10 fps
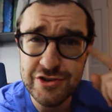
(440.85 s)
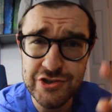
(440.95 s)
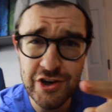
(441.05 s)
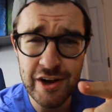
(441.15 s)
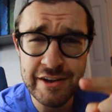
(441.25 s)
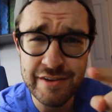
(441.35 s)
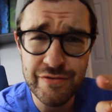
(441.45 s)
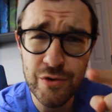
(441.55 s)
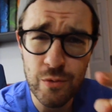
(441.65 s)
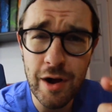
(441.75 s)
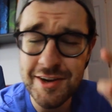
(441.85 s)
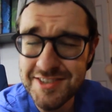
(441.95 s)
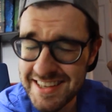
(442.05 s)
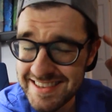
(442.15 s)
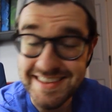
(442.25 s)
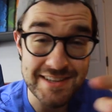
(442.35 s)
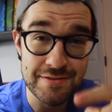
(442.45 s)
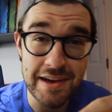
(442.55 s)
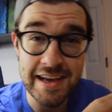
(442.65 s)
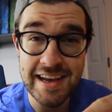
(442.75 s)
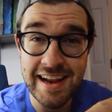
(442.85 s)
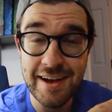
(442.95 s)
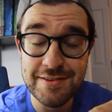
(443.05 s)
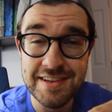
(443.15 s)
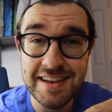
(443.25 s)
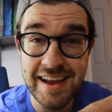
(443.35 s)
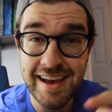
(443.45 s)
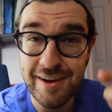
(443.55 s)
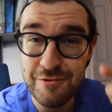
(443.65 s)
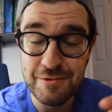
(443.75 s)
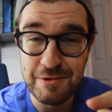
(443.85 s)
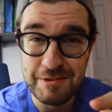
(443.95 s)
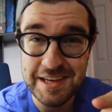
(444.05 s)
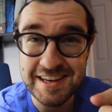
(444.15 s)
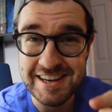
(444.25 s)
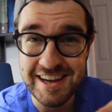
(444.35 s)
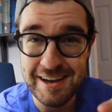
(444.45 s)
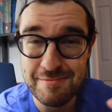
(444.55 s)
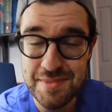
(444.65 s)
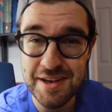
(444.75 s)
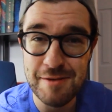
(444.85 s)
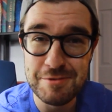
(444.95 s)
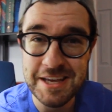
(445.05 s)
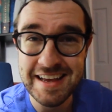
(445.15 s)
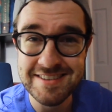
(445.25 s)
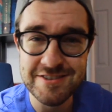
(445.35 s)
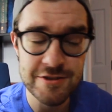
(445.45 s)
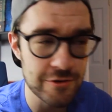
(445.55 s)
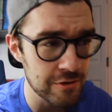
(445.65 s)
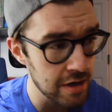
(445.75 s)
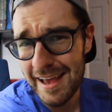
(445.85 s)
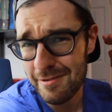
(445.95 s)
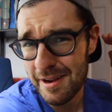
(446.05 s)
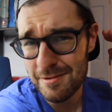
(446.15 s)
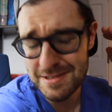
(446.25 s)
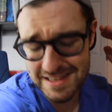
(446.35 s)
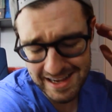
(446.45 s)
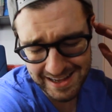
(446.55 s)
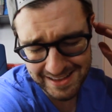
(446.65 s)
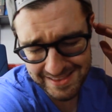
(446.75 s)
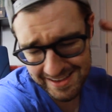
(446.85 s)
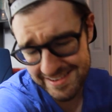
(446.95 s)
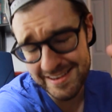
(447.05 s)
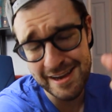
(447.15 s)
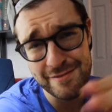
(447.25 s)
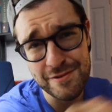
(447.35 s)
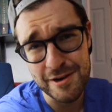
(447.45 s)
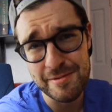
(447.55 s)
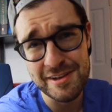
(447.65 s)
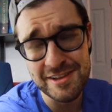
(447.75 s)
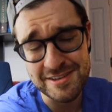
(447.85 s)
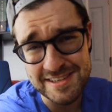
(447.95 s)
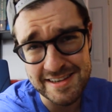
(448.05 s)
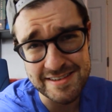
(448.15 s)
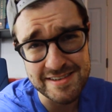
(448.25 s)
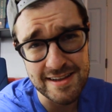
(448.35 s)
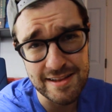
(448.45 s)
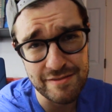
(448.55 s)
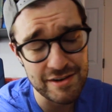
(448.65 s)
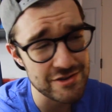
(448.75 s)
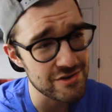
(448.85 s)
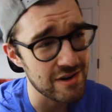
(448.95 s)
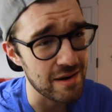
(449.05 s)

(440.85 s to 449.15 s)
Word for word: John, if you're watching, thanks for hanging out today. Hopefully we can meet up again soon. Anyway, neighbors, thanks again for coming along today's daily adventure.